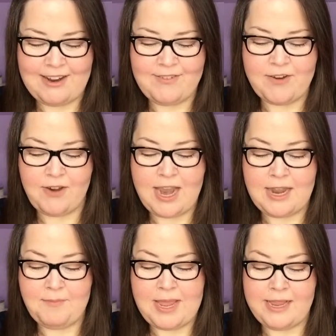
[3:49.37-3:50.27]
I've never had a
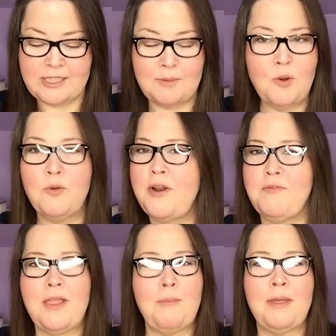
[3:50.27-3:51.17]
B H. I'm going right
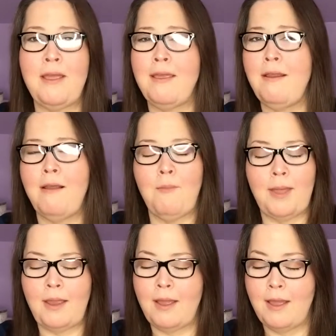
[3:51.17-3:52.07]
for that pink. You know
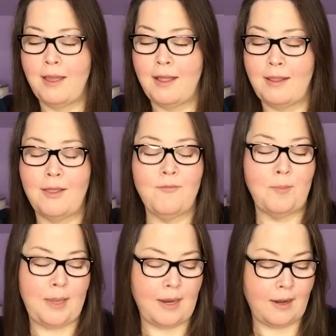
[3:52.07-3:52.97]
me. I love a
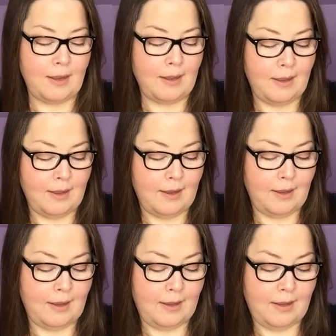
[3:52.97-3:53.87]
pink.
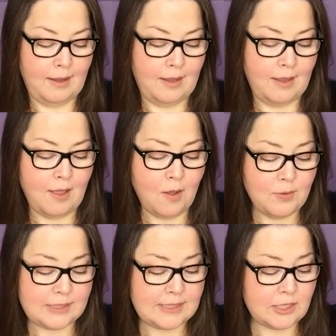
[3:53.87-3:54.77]
Oh,
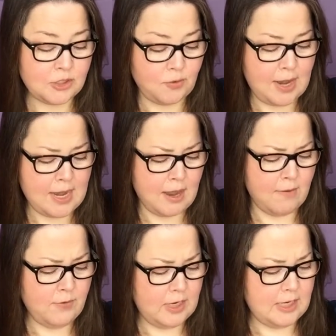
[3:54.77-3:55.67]
it's such great
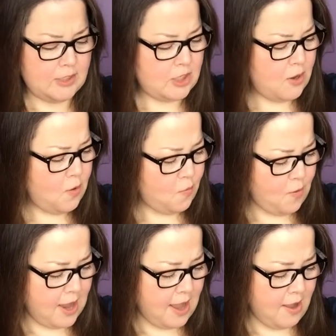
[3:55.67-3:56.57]
coverage. Oh,
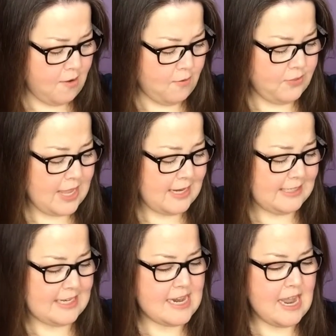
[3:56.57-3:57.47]
wow. That
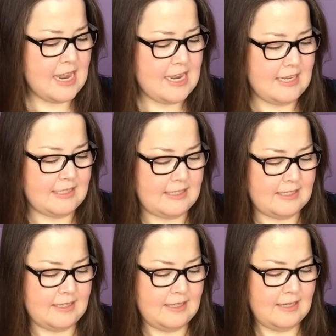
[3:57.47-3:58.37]
is nice.